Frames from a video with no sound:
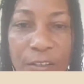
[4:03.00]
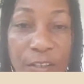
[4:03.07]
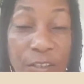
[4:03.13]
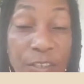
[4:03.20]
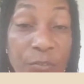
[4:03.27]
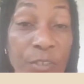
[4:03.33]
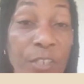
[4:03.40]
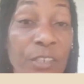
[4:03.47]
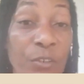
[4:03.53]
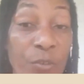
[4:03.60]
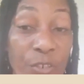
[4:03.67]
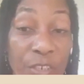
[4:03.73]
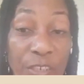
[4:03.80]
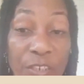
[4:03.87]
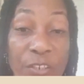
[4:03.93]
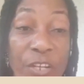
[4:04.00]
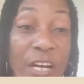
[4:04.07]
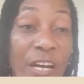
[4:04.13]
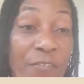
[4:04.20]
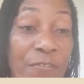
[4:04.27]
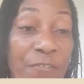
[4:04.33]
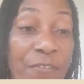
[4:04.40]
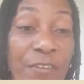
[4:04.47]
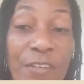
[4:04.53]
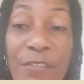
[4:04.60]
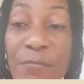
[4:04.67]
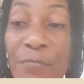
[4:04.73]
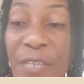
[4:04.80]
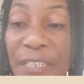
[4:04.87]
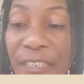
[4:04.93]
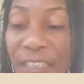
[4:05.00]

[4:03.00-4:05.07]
you see, you see when the son I have, me